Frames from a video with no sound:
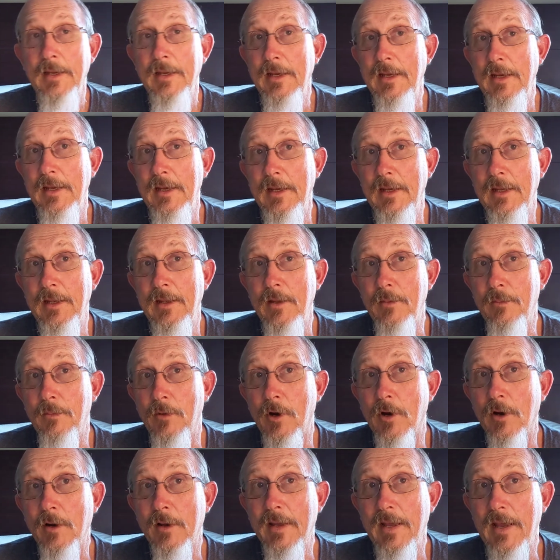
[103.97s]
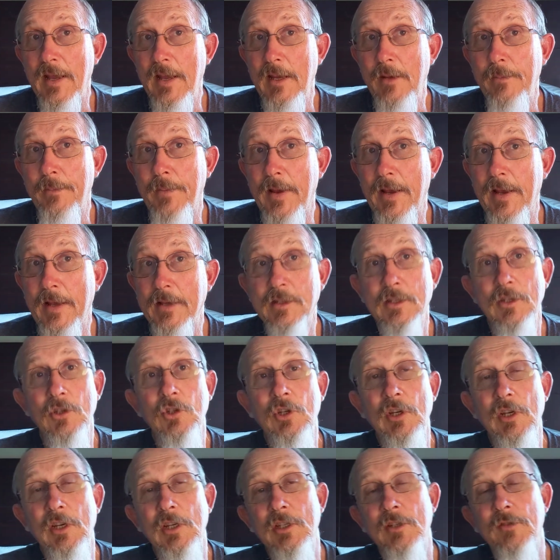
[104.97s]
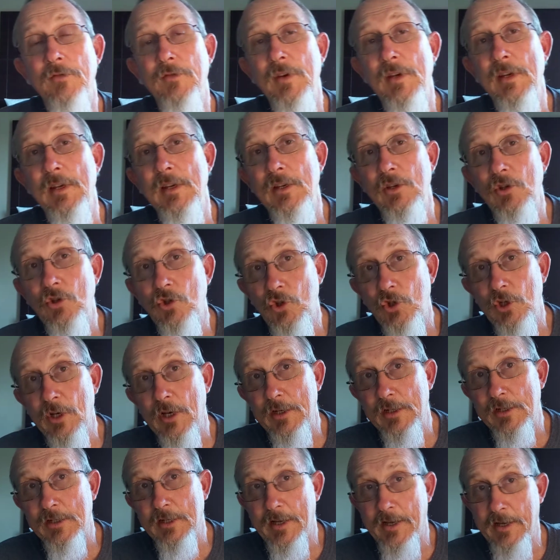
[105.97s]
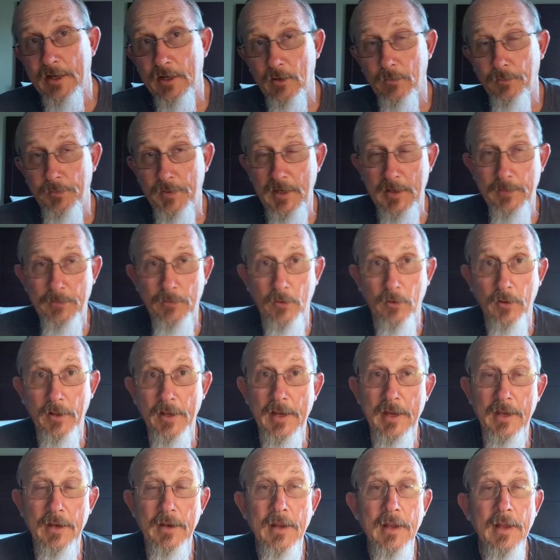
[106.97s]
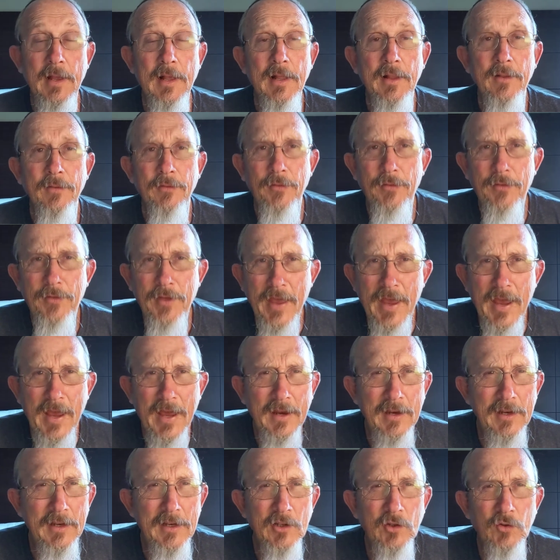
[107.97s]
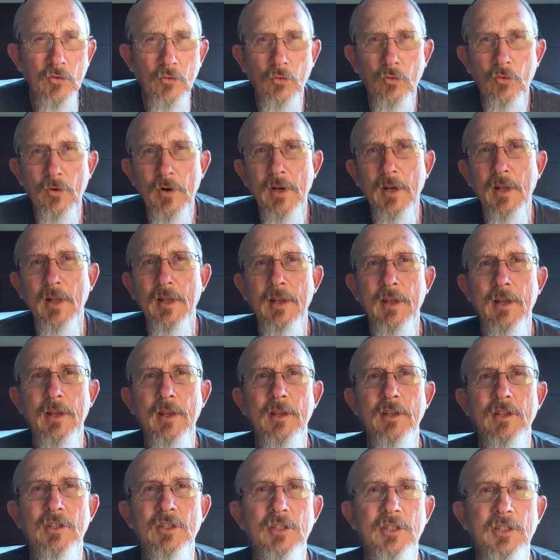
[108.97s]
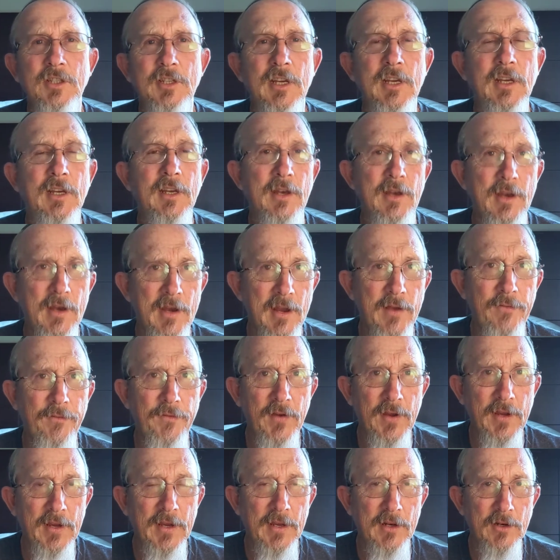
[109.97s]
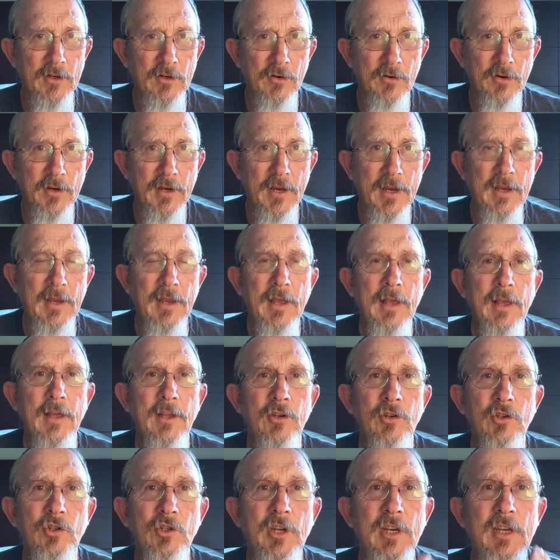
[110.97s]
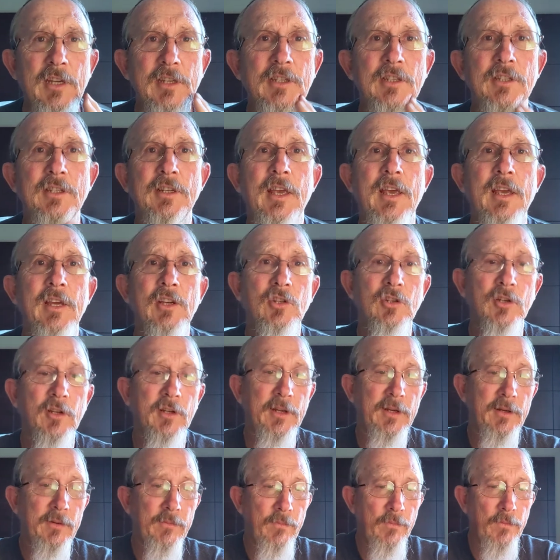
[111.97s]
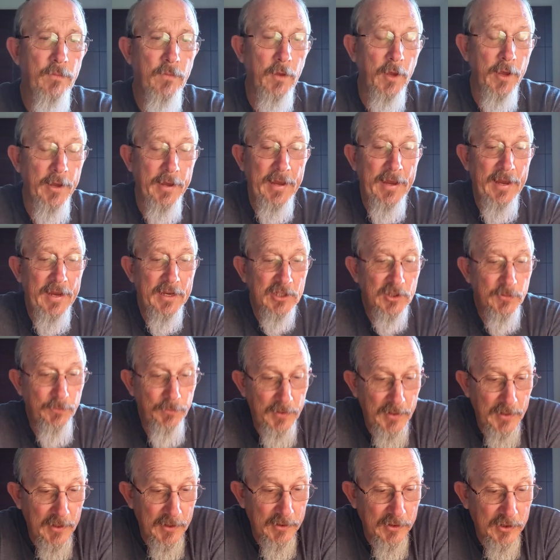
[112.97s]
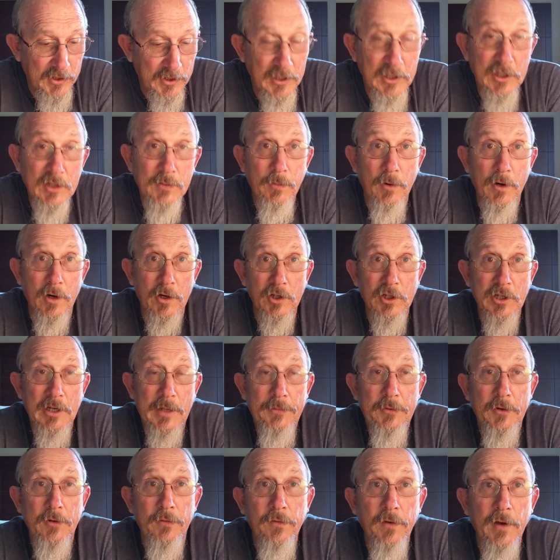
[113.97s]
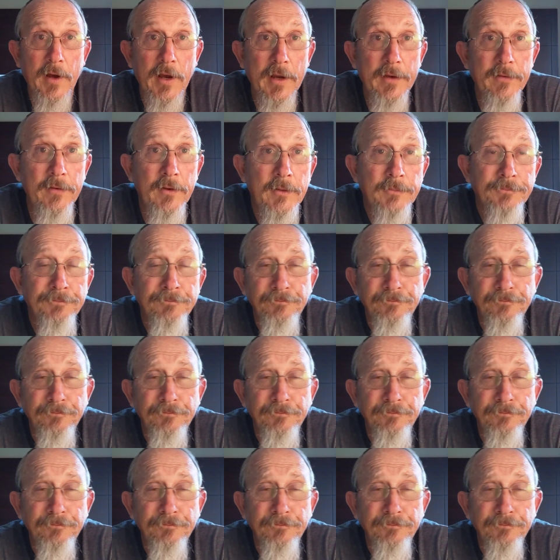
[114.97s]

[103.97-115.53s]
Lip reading: In the Mark 8 passage, he is feeding Gentile people. And that is really significant, okay? Jesus actually has been, since Mark chapter 5,